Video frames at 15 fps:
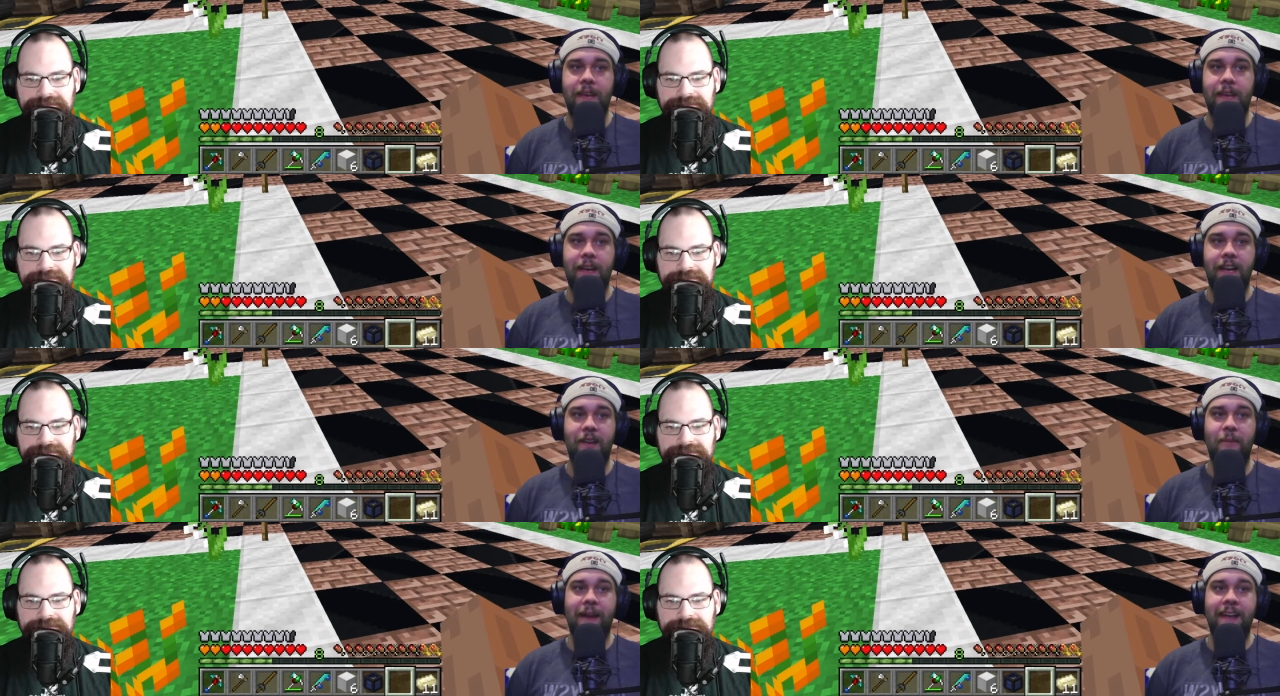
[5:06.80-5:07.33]
Speaker 1: you
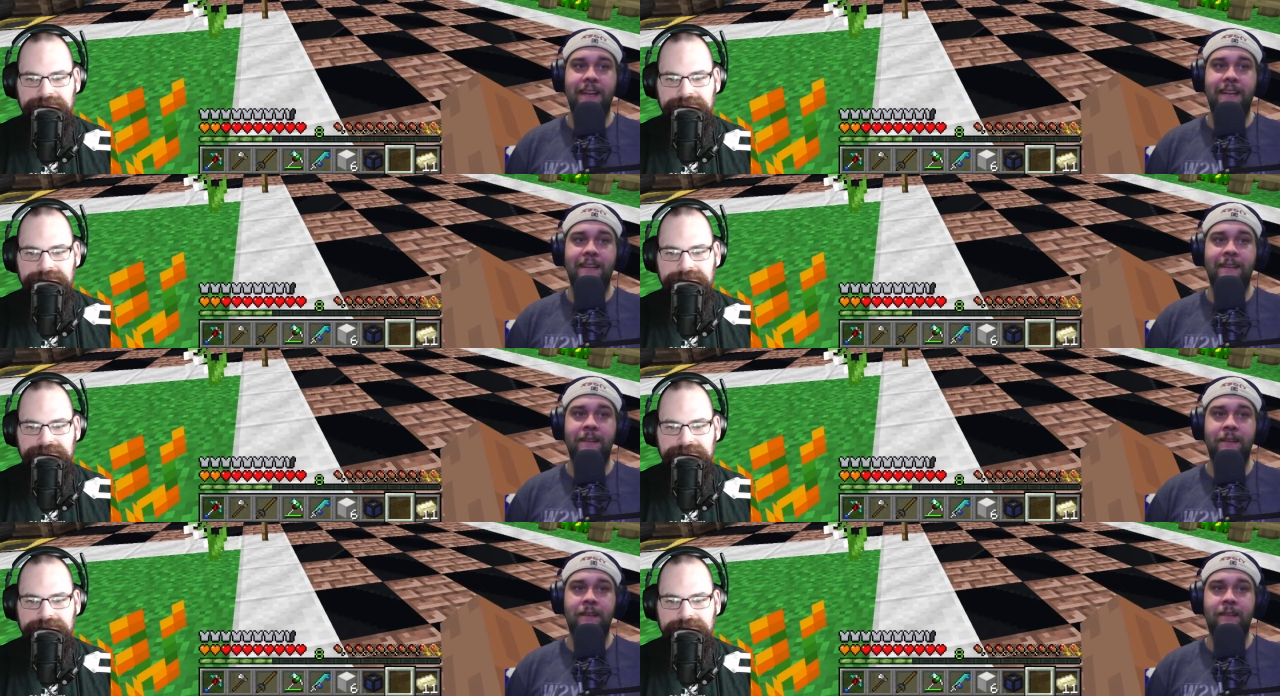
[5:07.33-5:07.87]
waiting?
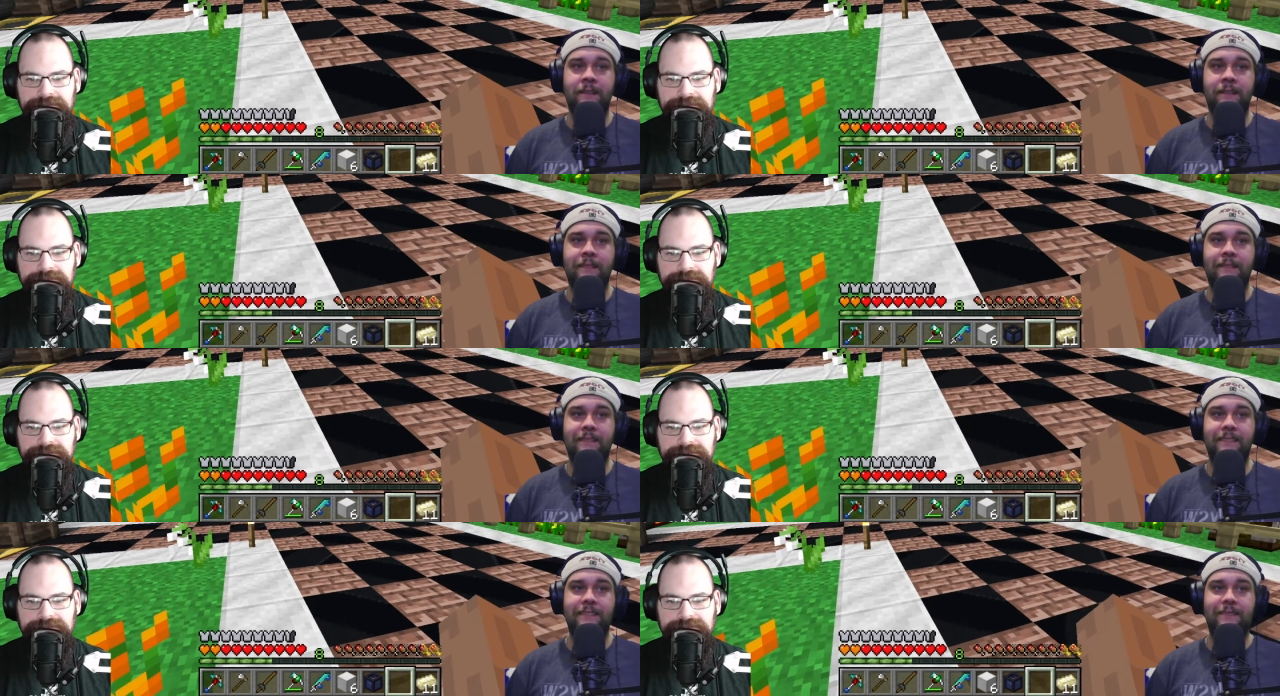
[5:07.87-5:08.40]

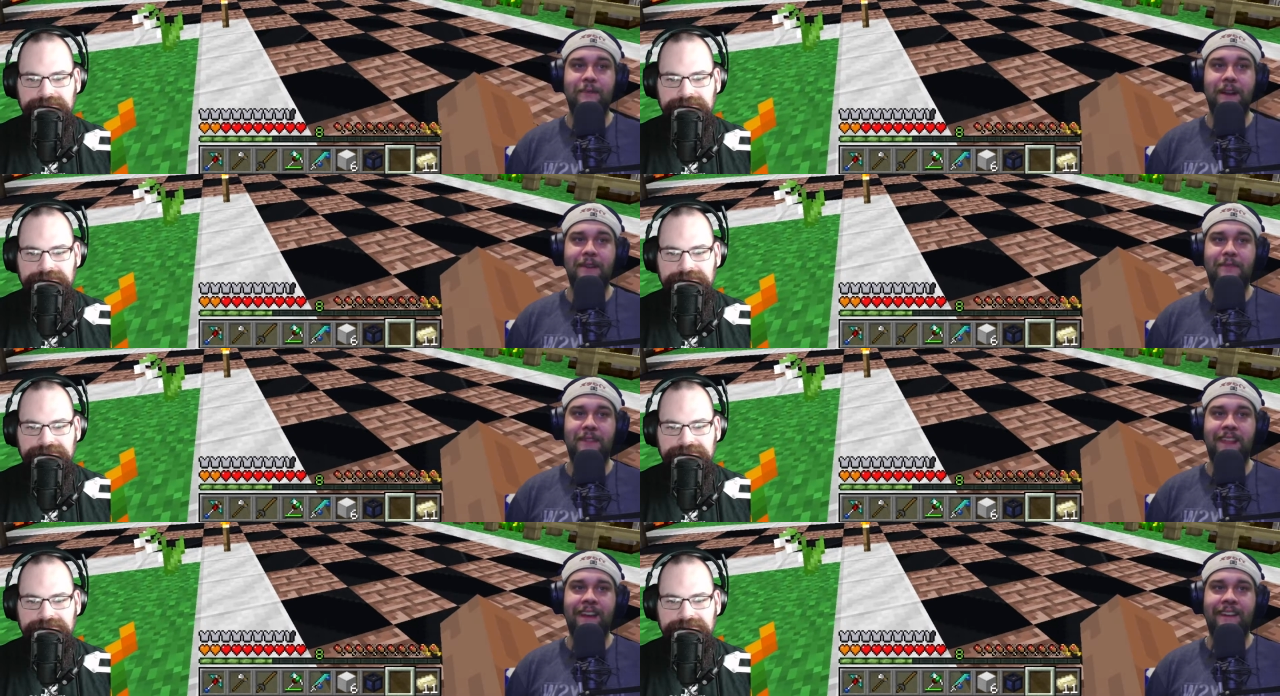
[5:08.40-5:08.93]
Wait over
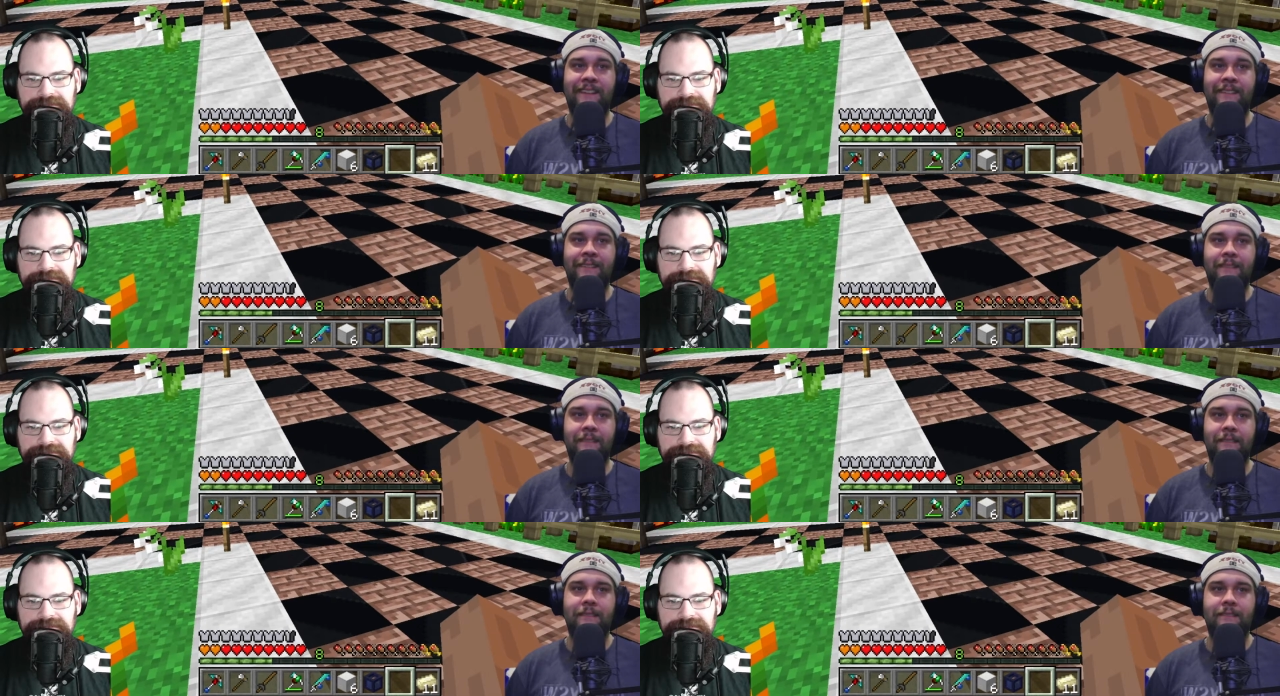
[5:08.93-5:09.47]
there.
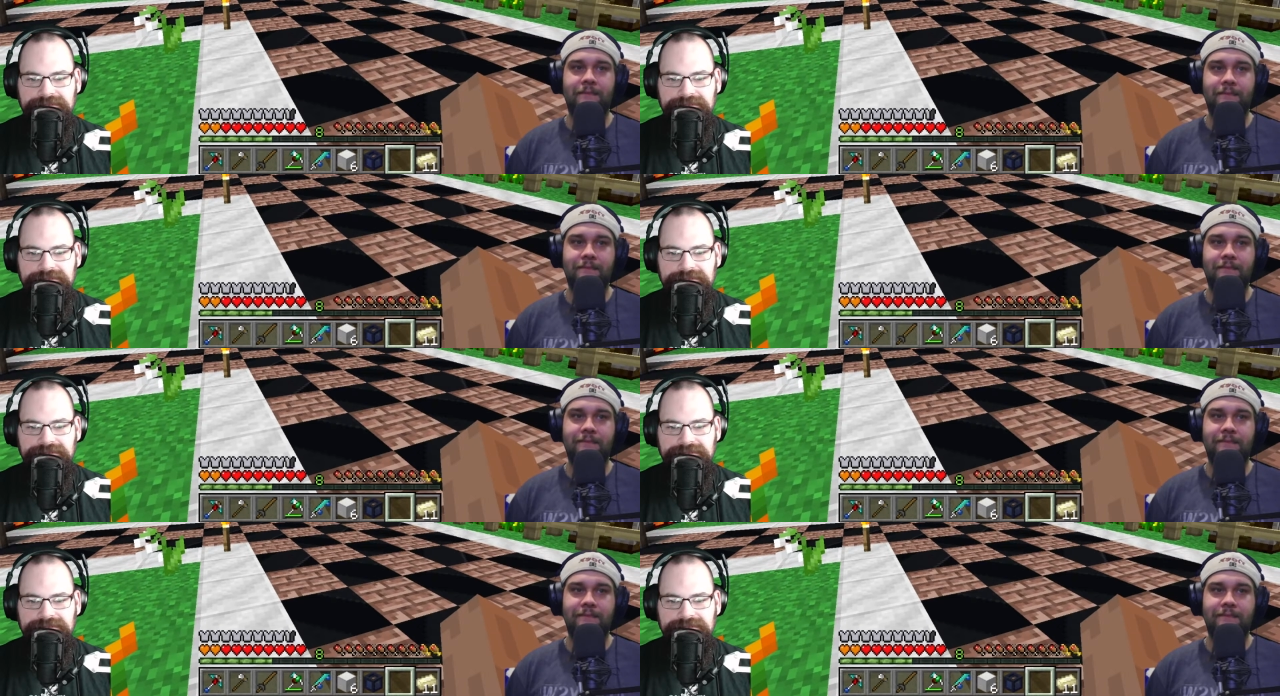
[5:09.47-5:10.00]

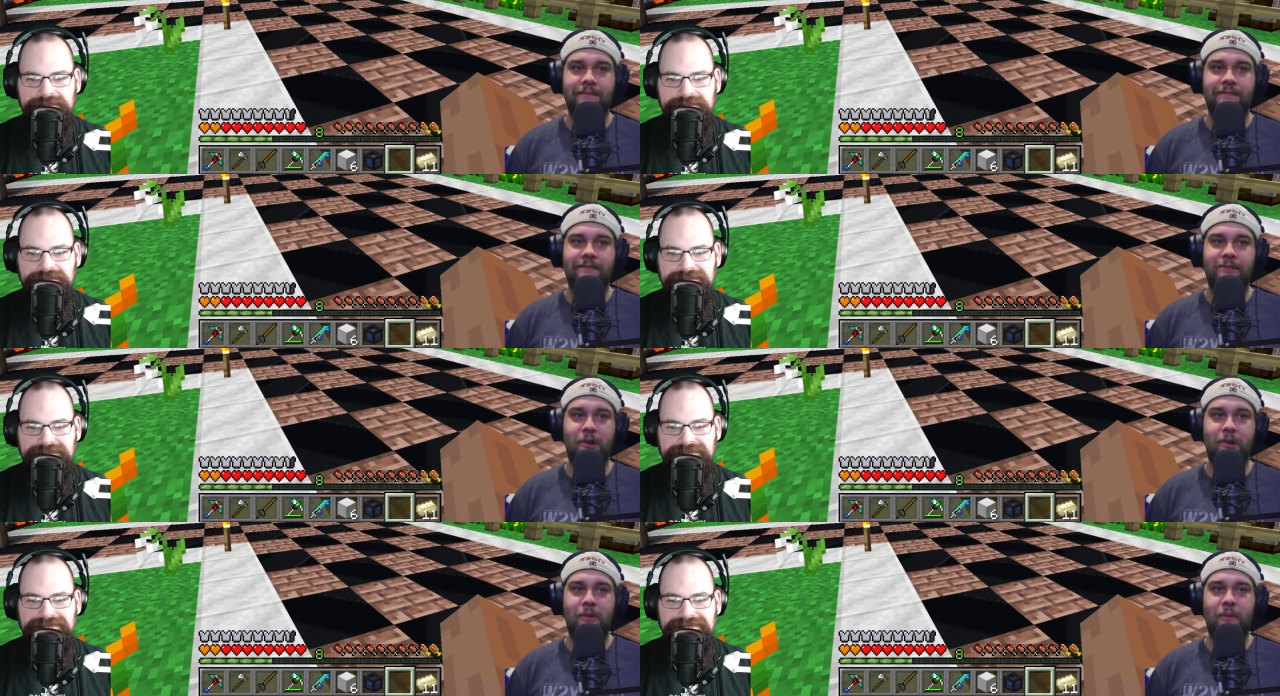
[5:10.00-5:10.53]

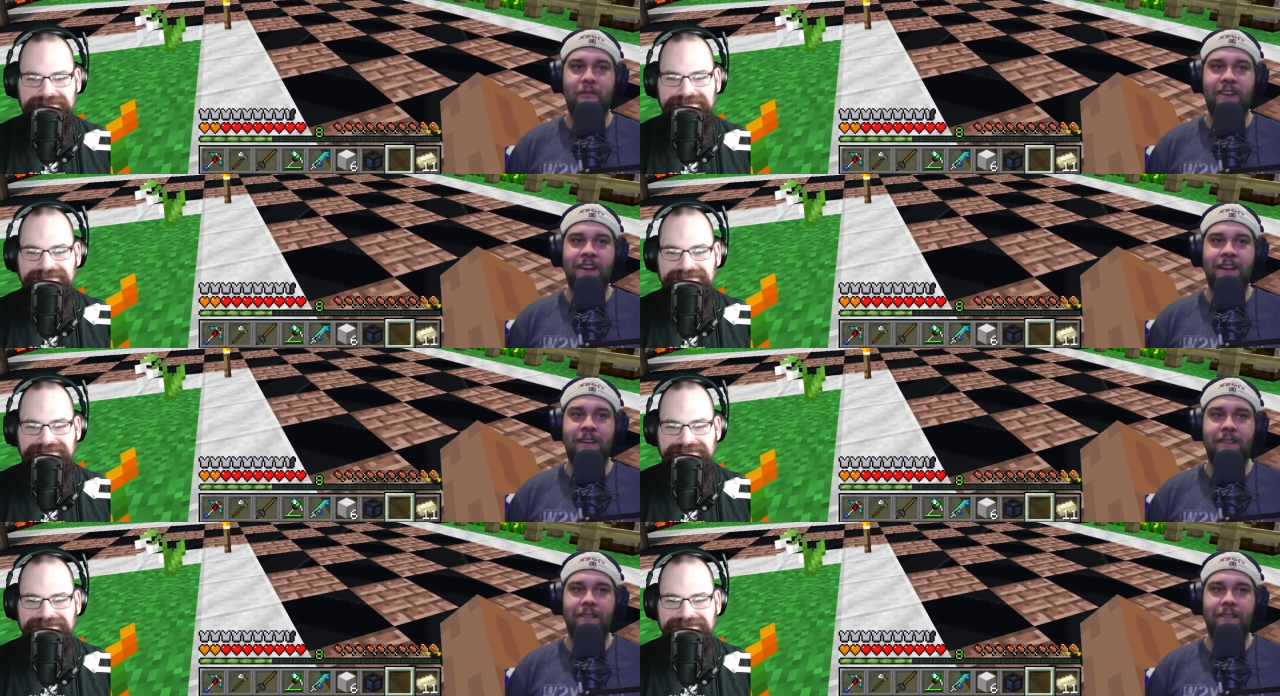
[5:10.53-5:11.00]
Don't come over here.